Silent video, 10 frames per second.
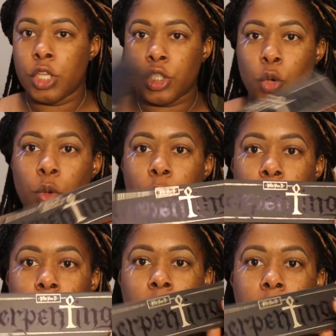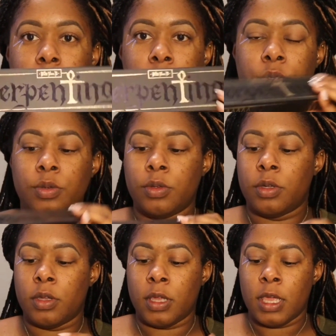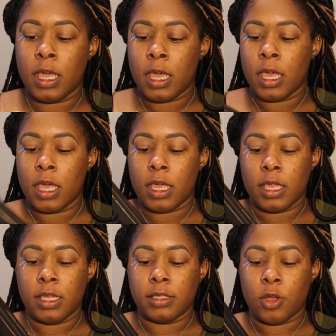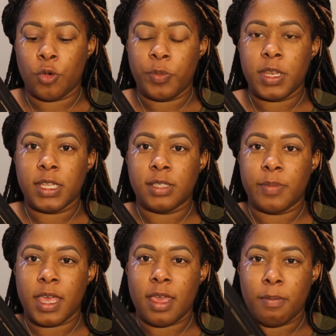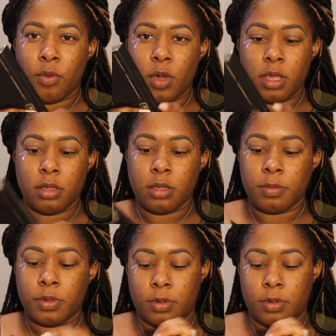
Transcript: So what we're gonna do is open this bad boy up.